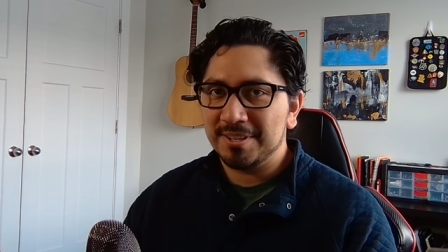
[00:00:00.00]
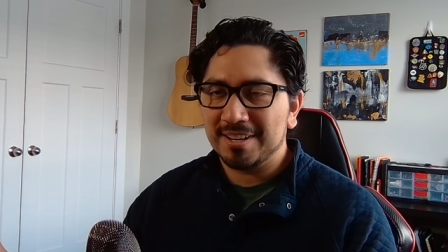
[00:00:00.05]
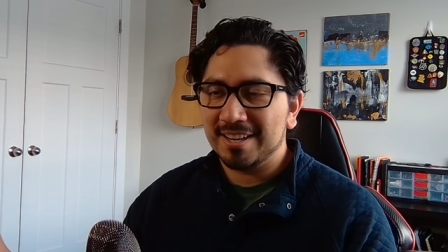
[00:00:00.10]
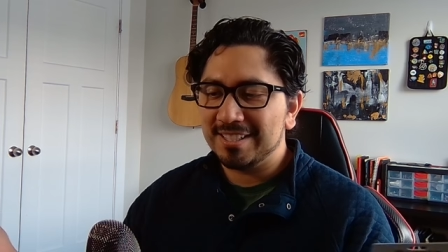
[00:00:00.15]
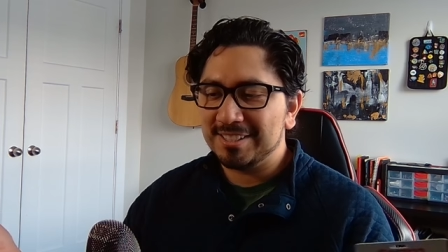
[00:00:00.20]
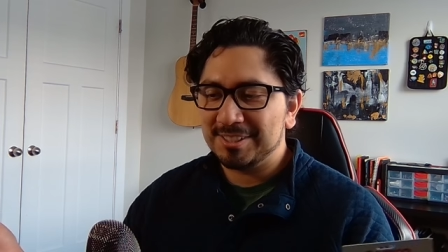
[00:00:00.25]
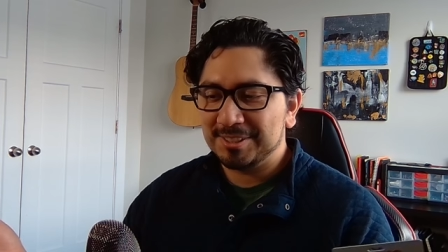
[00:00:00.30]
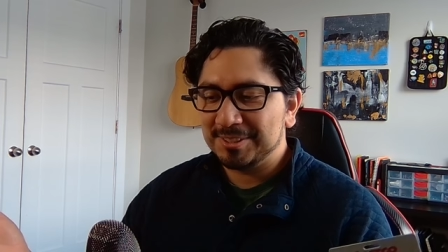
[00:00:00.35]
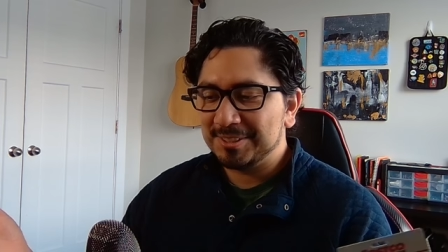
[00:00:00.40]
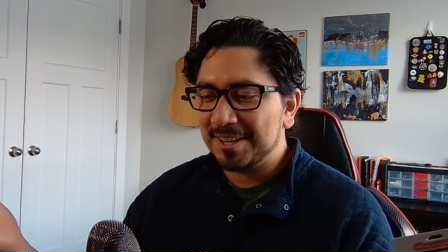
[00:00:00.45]
I
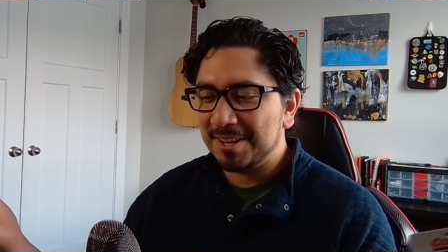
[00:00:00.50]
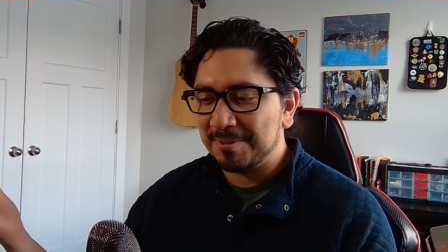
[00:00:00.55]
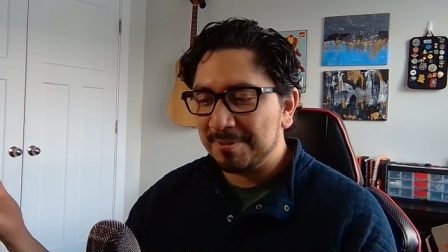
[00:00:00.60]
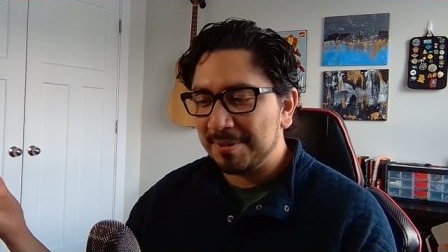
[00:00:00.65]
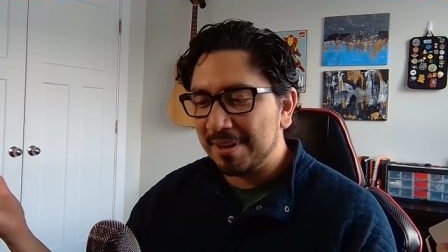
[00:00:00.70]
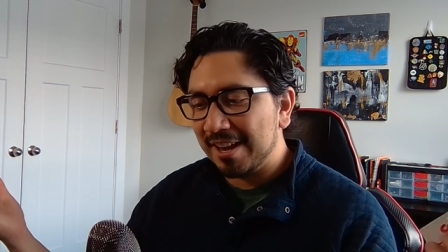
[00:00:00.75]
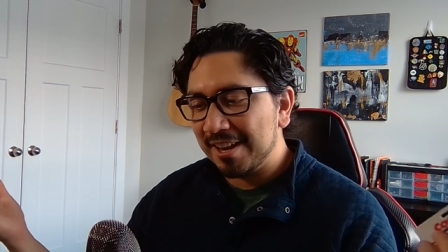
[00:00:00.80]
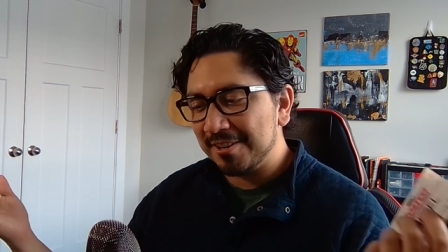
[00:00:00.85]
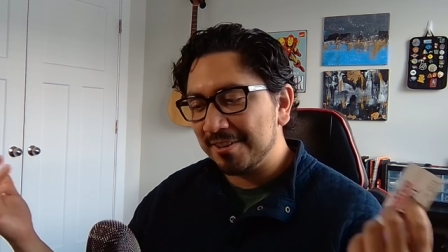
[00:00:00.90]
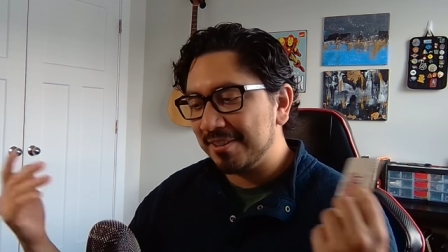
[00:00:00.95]
just got
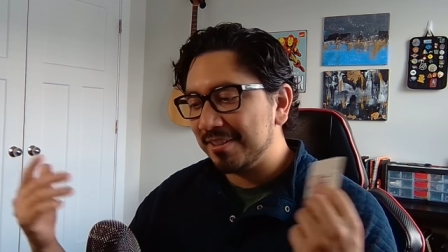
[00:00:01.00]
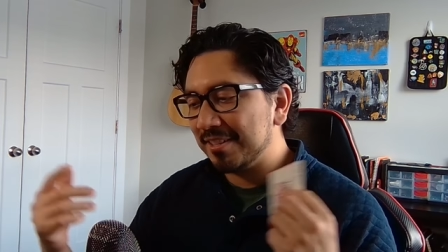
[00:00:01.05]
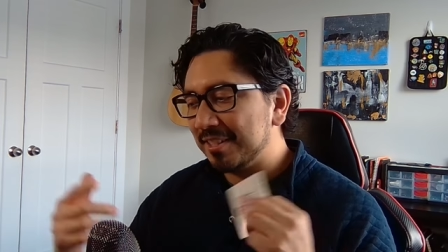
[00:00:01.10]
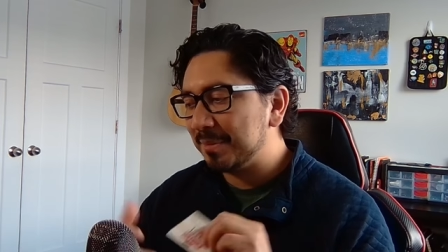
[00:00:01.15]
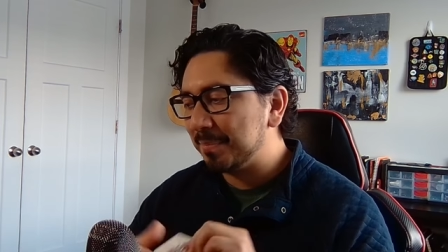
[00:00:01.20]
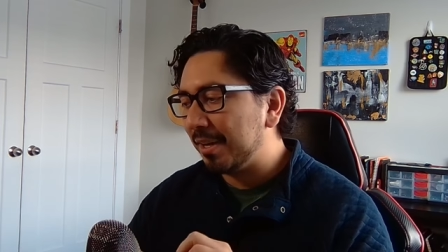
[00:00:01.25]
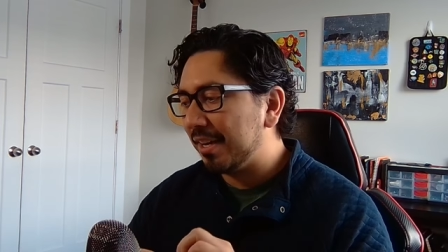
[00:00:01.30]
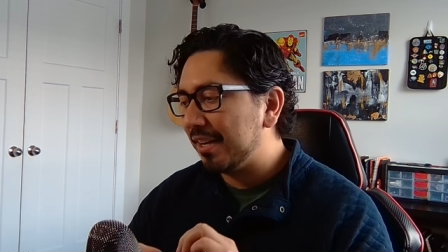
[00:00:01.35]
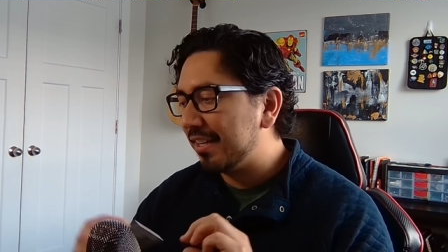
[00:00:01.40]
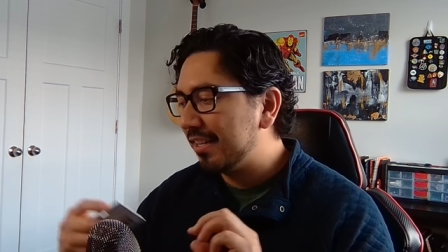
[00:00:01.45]
rehired on the
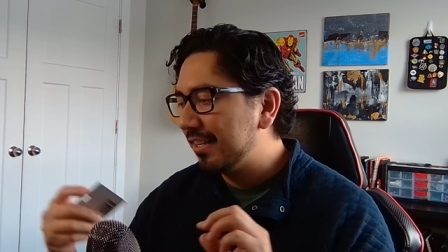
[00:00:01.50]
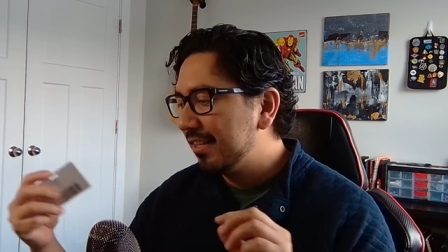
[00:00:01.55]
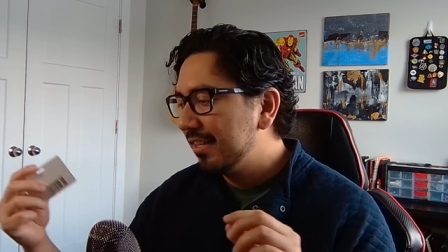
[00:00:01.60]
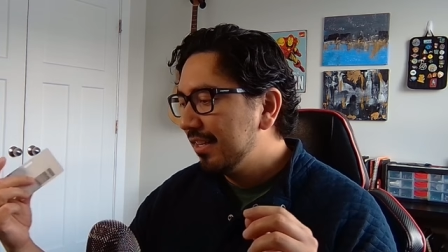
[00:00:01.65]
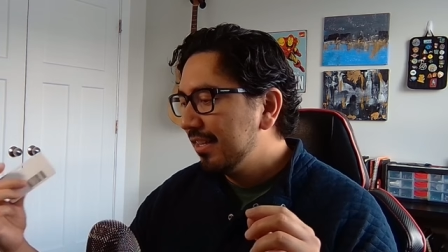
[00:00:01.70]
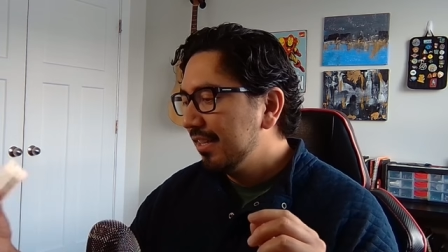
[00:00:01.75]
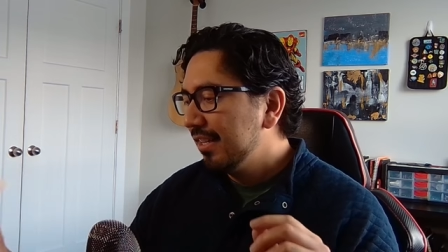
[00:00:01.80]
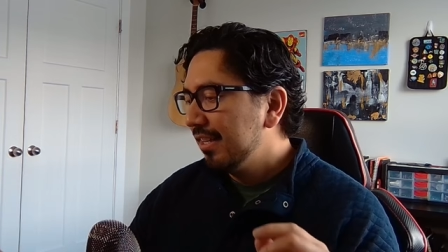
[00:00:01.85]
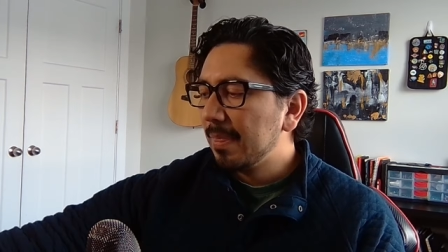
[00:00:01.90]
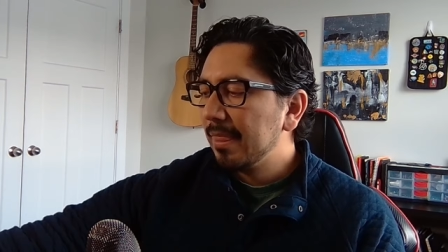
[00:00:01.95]
spot
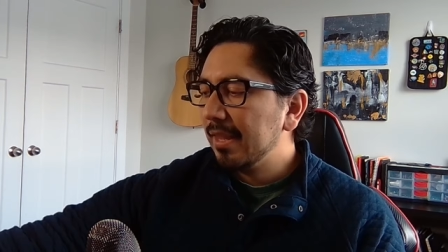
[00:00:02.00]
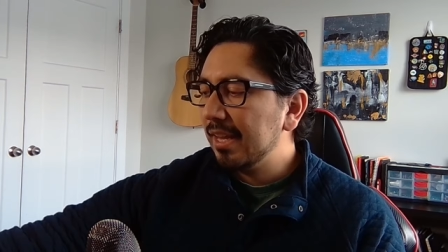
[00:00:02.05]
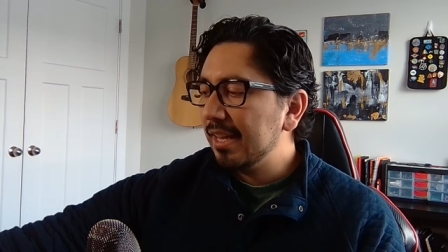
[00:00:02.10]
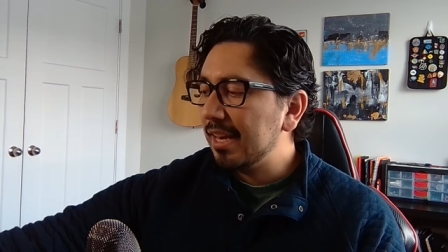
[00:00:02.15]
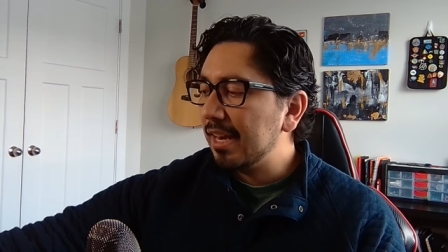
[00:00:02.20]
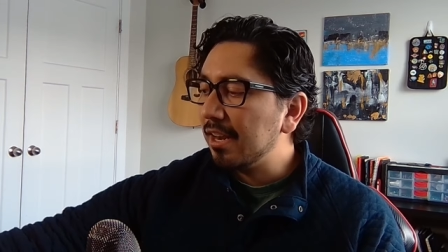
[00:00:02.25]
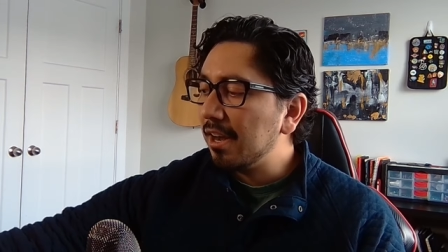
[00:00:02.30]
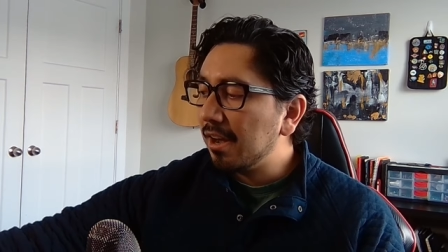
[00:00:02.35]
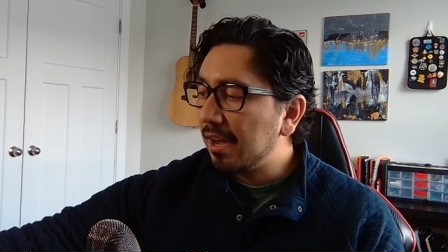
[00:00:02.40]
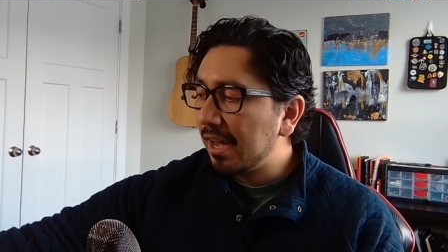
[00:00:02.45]
and
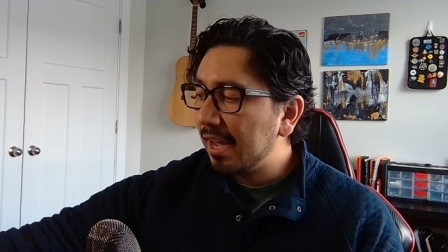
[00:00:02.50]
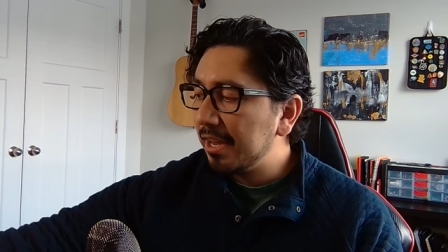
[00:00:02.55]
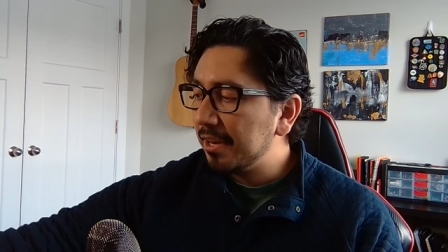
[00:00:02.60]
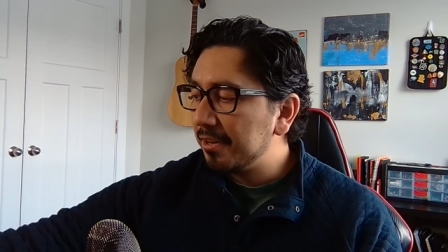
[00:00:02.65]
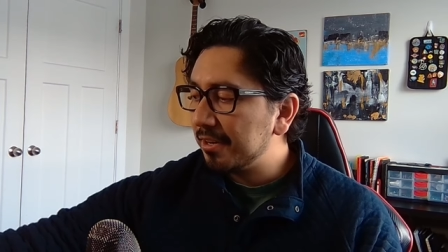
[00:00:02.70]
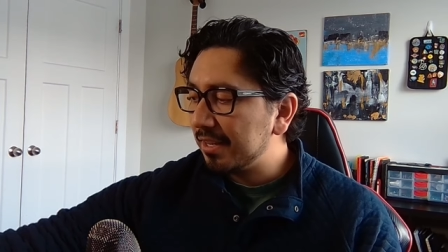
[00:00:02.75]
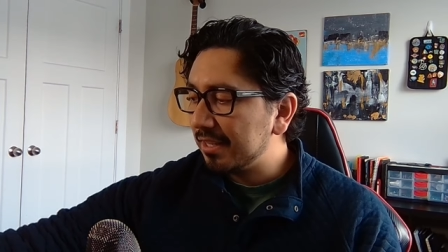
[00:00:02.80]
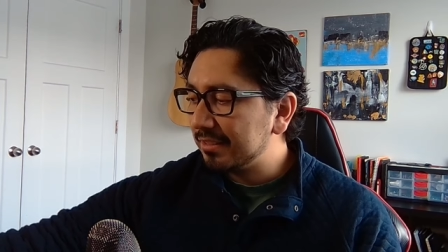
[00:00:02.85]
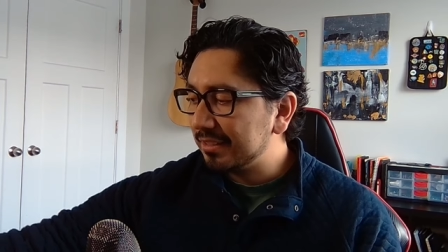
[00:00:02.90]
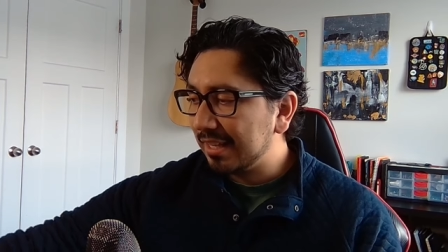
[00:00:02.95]
I got
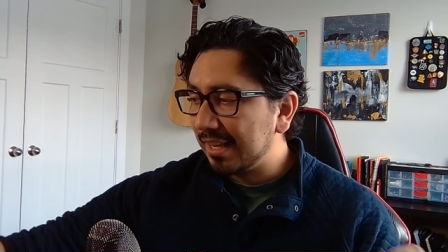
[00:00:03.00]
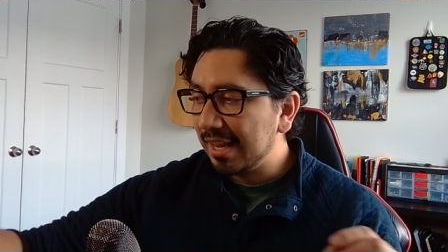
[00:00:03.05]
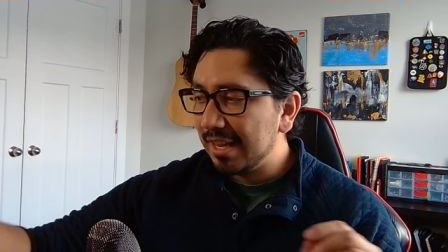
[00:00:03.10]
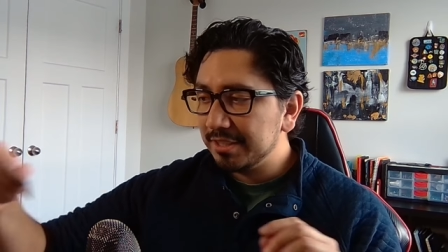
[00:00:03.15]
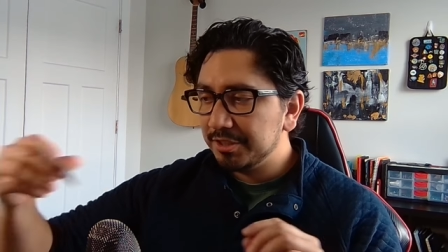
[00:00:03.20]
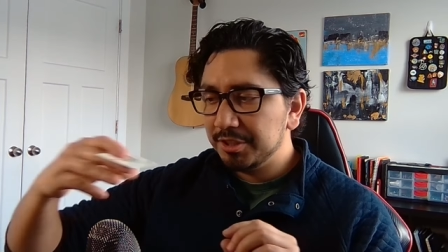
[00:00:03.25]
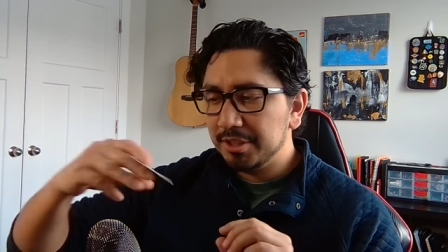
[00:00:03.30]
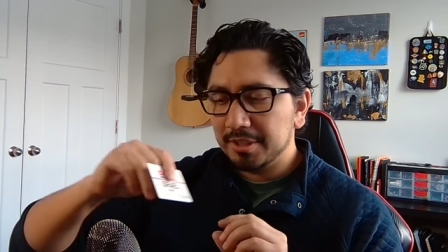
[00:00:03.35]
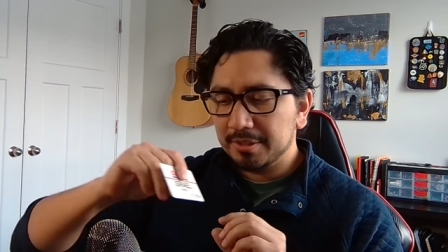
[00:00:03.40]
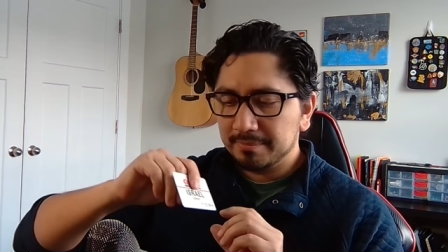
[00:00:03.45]
hired as a
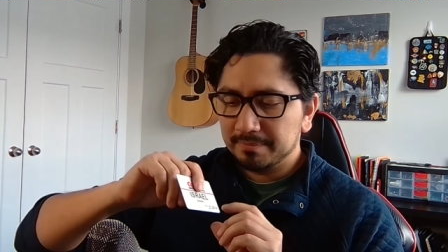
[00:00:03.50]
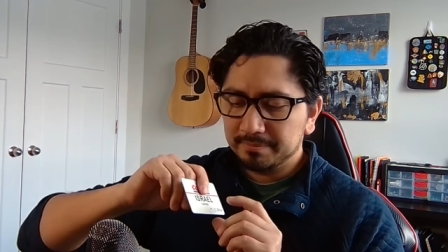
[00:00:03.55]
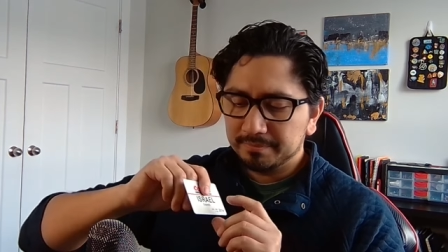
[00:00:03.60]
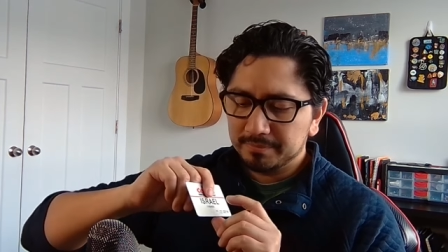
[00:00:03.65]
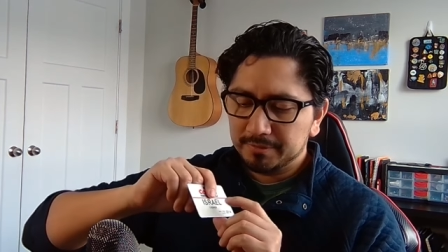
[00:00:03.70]
cashier.